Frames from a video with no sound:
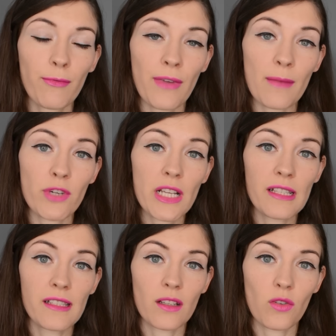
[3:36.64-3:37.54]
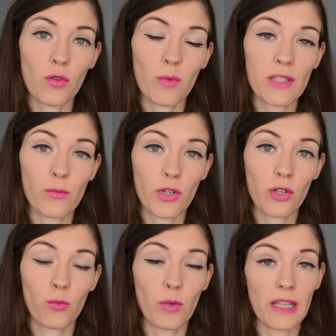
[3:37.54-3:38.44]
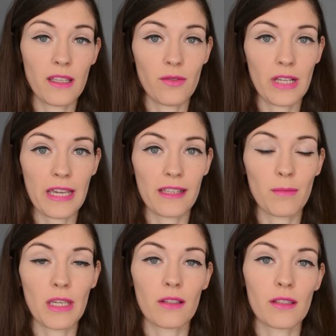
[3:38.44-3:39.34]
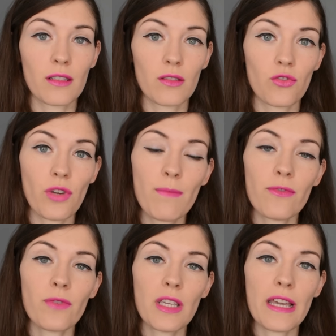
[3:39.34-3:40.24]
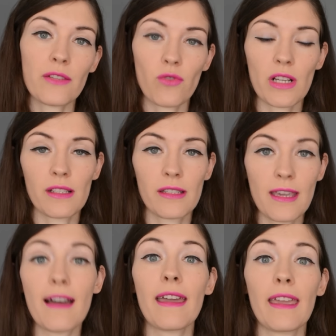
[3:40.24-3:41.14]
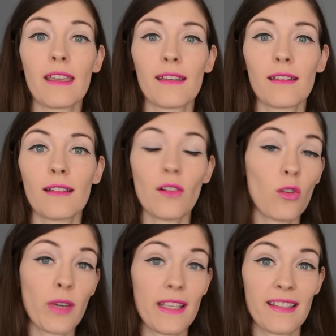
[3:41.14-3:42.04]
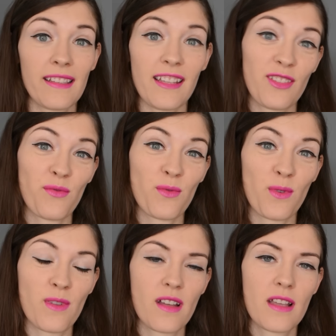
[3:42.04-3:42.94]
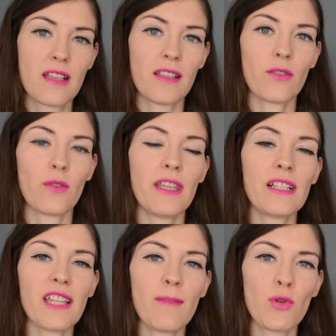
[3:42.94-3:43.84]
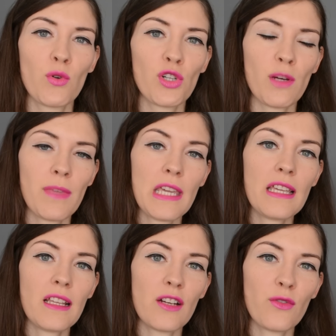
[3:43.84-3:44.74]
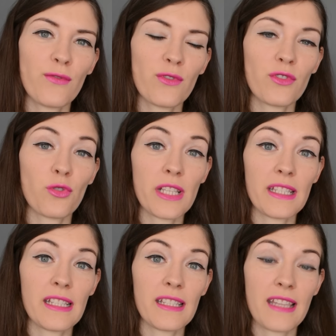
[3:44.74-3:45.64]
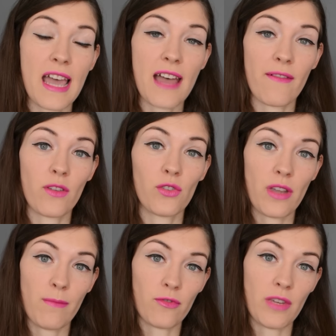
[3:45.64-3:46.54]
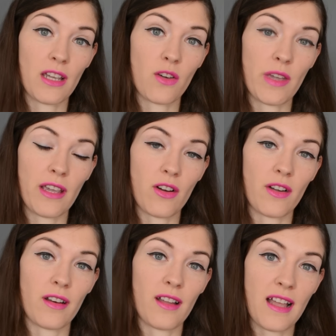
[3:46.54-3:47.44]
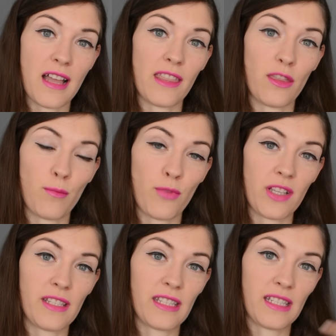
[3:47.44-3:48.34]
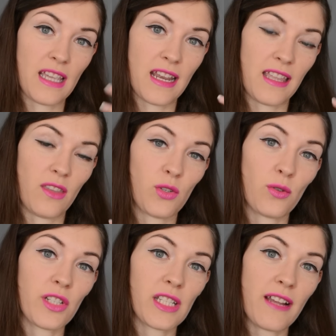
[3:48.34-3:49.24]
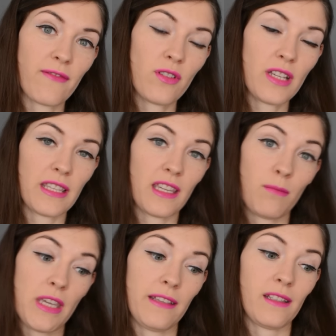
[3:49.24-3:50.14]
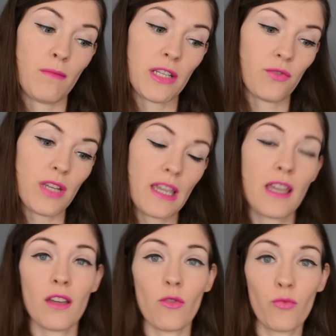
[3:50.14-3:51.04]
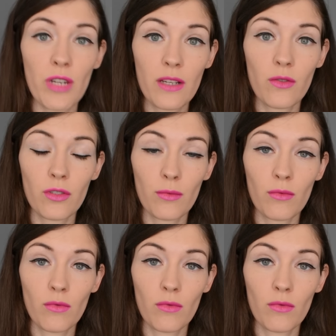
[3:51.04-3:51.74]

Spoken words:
fabrics always work well in your case because drapery attracts the eye. Always, that's a rule. So next time you go shopping, look for dresses that have the drapery going on at the bust and at the shoulders level. It can be asymmetric. A really good